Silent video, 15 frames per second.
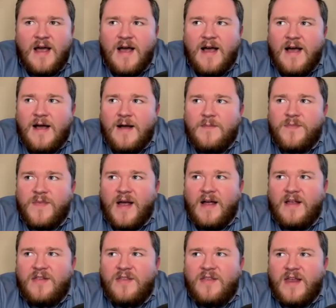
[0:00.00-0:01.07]

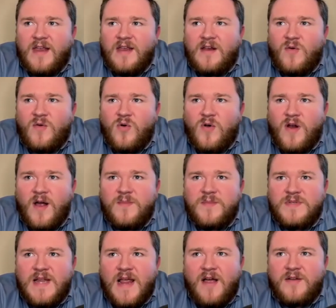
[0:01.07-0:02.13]
I think it
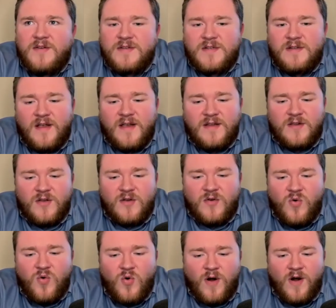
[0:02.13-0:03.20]
comes down to like the
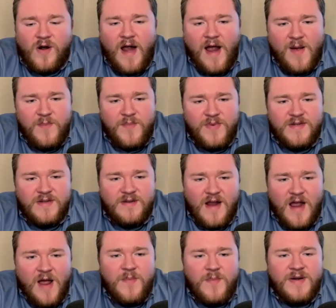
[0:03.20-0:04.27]
core
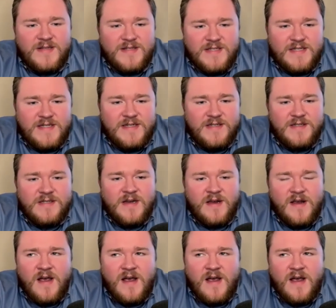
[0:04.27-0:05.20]
competencies